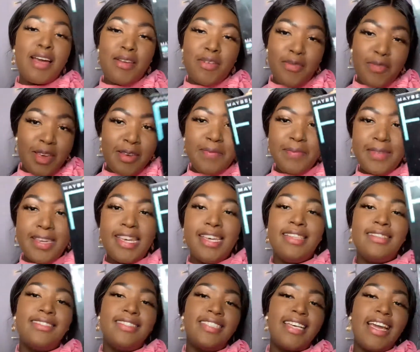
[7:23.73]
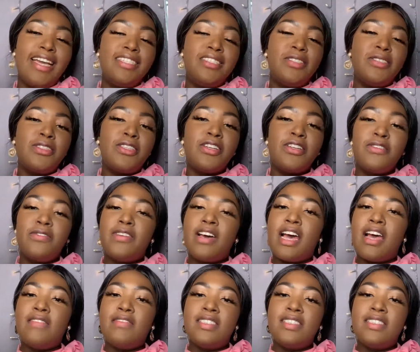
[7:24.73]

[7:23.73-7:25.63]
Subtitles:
Fit Me in the shade 235.